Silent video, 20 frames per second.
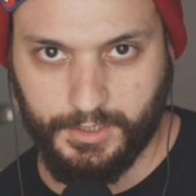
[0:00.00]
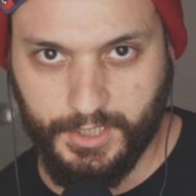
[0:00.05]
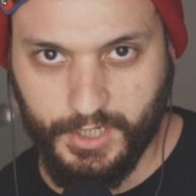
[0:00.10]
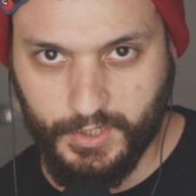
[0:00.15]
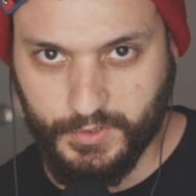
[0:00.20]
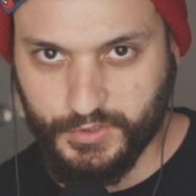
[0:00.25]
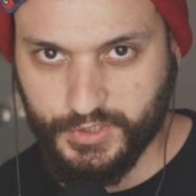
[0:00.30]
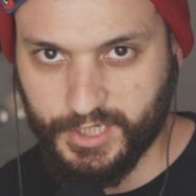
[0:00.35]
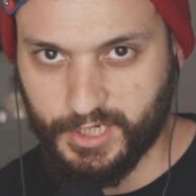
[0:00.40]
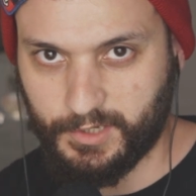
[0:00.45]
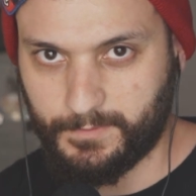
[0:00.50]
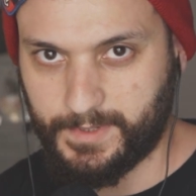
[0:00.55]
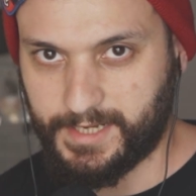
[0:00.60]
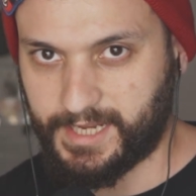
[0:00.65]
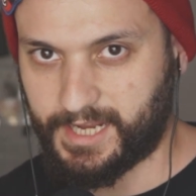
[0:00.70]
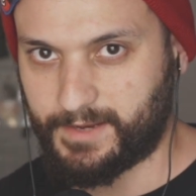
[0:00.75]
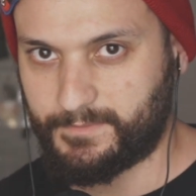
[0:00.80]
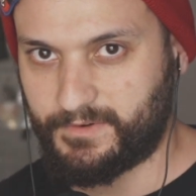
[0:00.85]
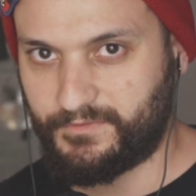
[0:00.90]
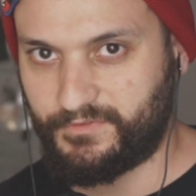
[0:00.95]
Yo, shalom
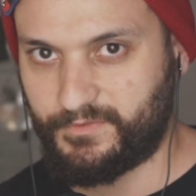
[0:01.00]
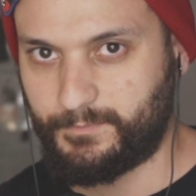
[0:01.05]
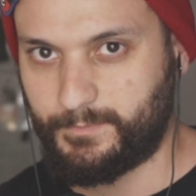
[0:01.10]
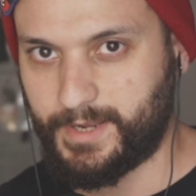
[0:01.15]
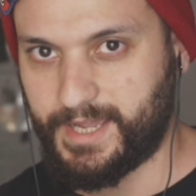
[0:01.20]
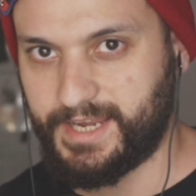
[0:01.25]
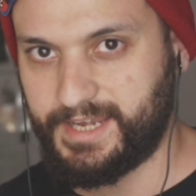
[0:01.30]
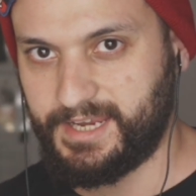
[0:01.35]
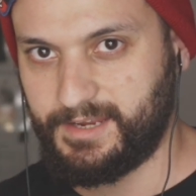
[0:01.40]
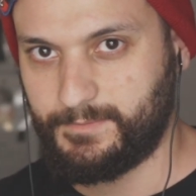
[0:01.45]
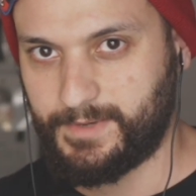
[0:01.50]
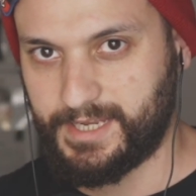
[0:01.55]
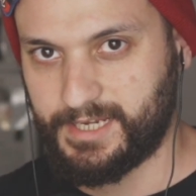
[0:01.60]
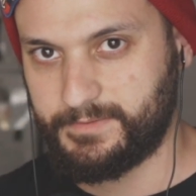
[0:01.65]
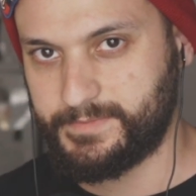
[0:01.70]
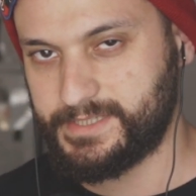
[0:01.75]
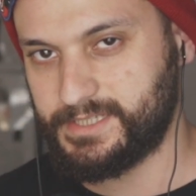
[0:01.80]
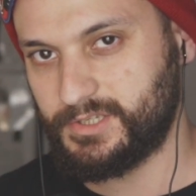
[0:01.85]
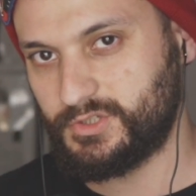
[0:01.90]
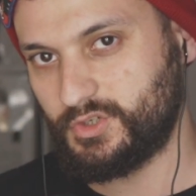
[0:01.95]
aleichem everybody, my
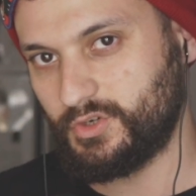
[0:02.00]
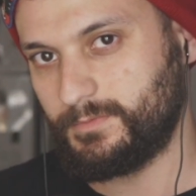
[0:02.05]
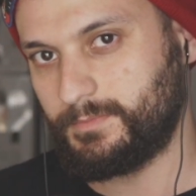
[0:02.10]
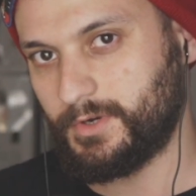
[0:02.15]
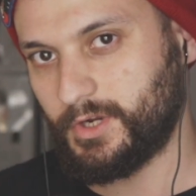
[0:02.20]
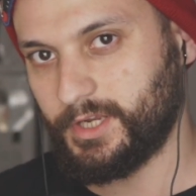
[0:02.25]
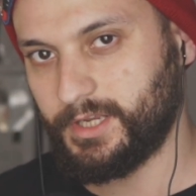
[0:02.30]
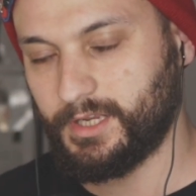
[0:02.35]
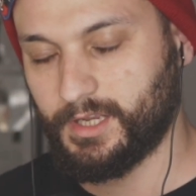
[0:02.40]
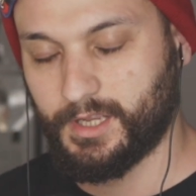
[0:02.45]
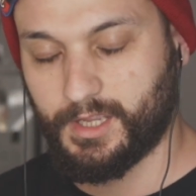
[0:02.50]
name is the Jew Boy.